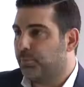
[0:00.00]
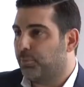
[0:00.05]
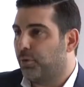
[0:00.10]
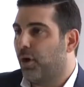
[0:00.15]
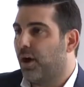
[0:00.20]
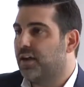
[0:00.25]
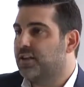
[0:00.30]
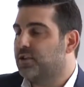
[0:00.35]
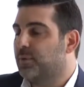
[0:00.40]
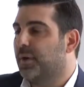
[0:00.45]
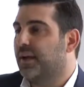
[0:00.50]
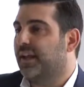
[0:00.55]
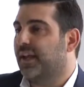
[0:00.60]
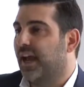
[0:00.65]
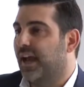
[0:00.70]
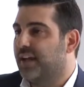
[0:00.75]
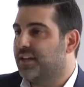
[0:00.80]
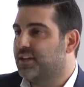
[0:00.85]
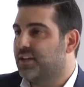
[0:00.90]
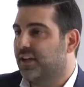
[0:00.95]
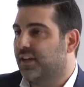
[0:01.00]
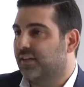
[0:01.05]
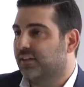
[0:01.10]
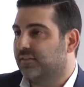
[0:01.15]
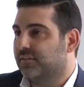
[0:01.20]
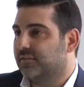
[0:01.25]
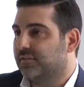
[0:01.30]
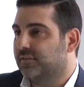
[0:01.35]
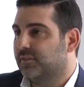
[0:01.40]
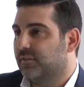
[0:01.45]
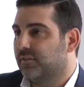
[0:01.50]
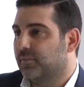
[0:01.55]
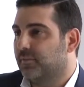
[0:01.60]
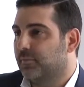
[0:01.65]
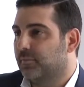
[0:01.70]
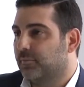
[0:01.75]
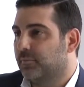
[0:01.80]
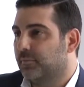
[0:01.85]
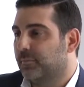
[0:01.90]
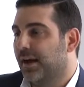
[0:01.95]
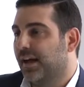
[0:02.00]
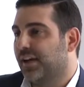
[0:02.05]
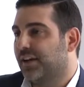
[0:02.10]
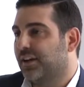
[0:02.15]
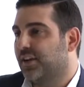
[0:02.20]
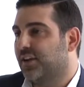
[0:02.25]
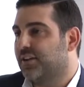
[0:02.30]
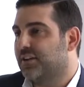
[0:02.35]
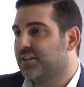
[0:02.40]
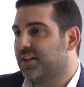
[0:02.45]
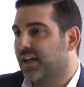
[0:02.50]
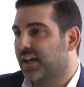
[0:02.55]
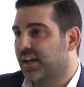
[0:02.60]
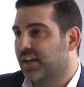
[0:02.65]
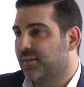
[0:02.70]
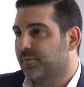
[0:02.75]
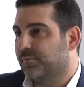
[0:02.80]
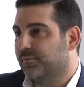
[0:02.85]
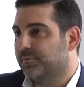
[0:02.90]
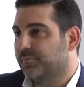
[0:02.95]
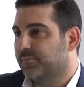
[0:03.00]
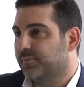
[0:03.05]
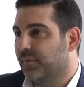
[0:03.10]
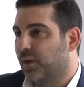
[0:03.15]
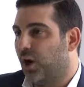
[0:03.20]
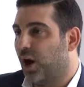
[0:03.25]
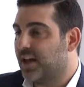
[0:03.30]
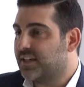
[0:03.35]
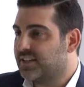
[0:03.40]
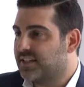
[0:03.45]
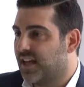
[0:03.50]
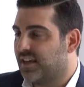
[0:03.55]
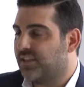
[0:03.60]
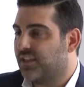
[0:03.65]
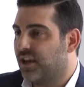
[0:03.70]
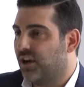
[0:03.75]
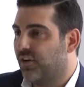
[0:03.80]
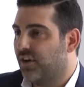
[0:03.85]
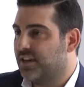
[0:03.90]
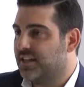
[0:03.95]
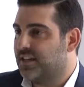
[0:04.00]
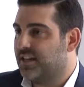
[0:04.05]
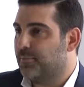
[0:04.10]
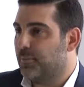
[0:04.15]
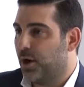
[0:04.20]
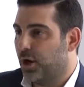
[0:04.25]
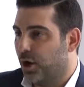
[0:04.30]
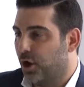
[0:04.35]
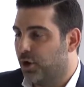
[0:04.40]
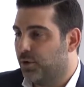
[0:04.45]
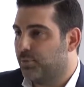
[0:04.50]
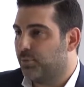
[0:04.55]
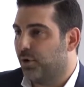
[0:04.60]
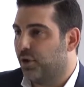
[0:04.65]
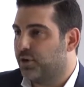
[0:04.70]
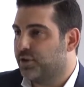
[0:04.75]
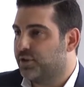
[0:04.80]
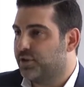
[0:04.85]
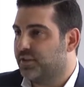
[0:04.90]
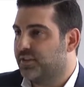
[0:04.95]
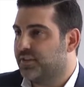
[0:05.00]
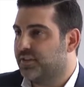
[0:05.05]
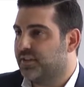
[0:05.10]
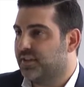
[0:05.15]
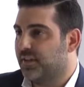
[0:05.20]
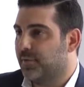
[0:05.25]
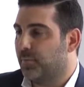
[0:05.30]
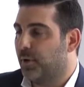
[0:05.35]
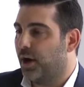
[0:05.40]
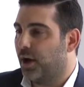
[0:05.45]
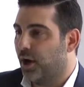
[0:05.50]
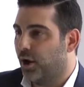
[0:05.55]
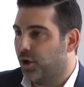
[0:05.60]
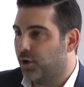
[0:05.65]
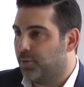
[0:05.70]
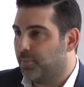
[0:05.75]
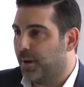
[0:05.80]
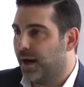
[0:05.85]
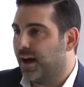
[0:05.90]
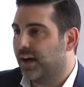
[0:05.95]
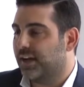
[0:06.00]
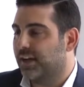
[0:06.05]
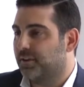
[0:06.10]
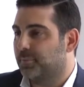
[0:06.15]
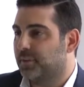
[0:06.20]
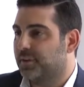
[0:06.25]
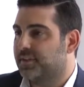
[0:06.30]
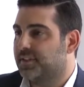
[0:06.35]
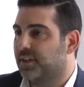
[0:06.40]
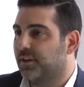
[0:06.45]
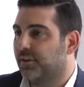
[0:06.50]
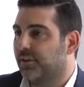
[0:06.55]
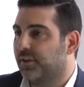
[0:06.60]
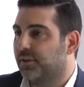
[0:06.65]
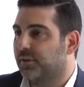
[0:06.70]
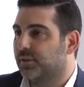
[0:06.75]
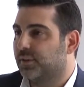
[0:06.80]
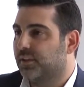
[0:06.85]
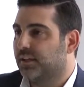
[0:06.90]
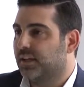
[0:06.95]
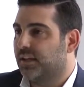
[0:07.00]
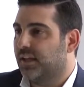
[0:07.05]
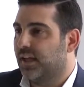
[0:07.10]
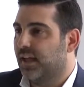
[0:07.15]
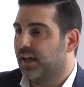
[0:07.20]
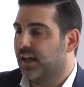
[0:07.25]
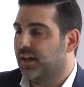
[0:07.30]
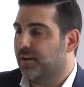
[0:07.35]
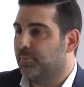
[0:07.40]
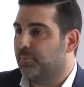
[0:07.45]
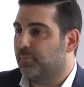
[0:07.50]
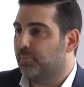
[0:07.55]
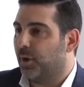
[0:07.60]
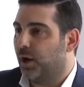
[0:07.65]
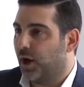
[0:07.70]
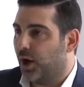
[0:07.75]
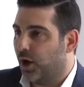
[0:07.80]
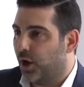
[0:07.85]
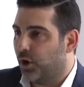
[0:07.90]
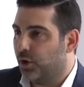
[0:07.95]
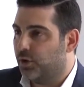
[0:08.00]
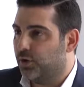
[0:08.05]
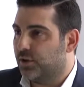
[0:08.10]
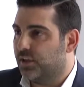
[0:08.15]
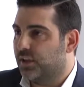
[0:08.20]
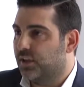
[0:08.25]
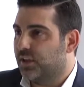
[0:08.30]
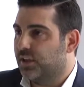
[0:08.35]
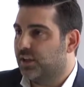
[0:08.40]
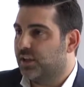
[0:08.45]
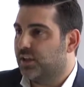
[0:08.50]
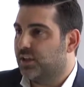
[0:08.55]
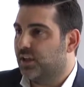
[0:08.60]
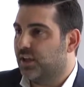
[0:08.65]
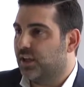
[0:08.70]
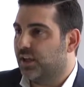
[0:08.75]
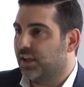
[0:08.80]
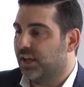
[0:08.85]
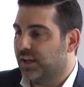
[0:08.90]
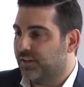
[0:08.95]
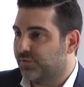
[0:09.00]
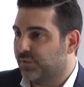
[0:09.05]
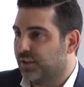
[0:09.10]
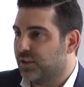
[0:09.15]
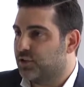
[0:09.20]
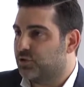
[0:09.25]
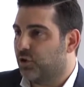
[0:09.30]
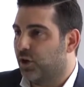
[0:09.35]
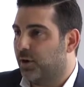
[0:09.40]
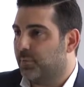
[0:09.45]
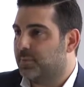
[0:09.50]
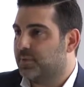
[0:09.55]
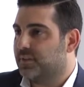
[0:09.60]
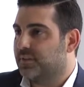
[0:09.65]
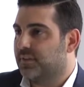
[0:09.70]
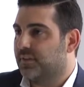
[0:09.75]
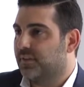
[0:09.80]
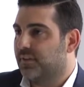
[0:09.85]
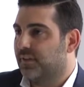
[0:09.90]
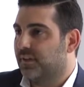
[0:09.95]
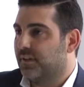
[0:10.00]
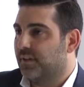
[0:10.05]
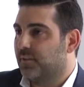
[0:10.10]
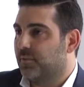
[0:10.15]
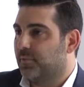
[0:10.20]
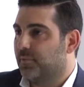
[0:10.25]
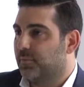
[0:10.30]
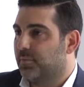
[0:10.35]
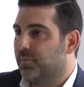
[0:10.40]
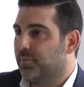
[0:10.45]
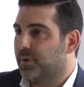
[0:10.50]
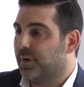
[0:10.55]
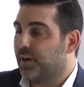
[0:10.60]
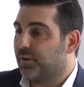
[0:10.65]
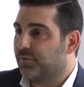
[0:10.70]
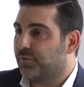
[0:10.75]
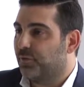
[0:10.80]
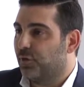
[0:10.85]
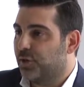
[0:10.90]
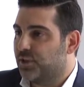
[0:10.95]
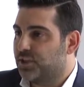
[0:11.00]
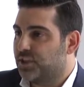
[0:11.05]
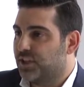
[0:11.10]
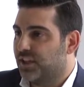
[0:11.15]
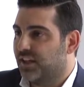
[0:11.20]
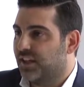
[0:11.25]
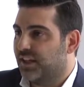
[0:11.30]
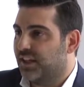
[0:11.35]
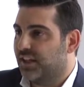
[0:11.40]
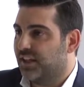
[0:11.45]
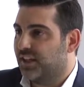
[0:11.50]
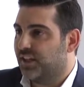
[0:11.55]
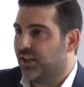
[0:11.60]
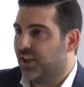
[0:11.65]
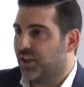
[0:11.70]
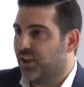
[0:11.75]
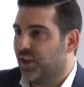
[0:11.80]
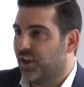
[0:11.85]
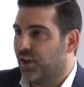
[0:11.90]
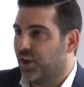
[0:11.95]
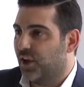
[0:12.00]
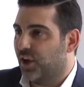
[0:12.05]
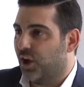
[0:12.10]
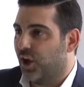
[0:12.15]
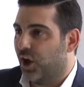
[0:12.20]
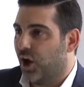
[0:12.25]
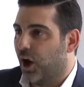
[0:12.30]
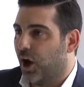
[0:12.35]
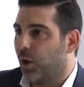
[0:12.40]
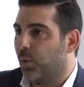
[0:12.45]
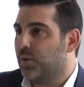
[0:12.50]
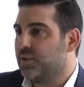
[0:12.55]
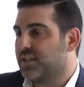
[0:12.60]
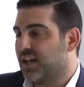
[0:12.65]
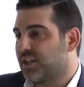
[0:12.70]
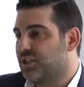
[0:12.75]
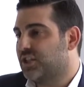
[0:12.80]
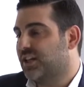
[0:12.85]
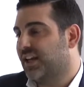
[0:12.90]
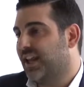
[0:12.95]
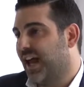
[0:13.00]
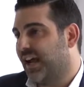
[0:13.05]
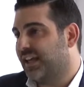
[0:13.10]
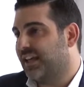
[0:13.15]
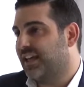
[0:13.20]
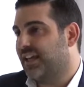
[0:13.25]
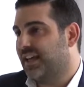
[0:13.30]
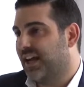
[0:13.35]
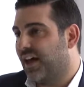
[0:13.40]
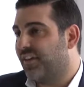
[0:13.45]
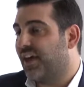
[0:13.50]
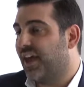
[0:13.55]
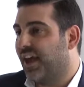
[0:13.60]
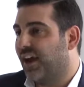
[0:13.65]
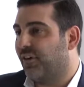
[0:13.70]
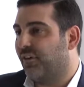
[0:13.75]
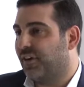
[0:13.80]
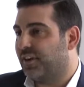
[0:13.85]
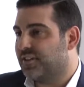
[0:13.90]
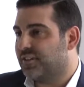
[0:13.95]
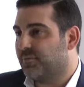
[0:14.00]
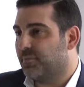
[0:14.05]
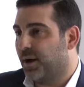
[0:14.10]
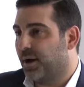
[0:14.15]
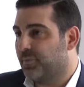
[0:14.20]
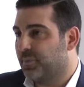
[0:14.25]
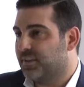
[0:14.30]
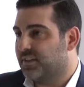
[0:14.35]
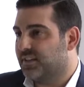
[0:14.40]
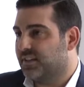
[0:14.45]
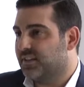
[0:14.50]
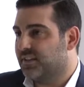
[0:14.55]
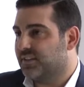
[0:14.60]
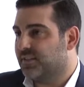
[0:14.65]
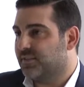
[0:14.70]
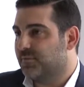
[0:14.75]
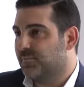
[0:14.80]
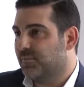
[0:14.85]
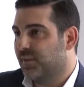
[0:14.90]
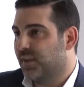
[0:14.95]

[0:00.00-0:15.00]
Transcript: Prior to engaging Mel and her team, I sat there and did my own brochures, my own marketing material, my own leaflet drops. But unfortunately, I was actually lacking in other areas of my business.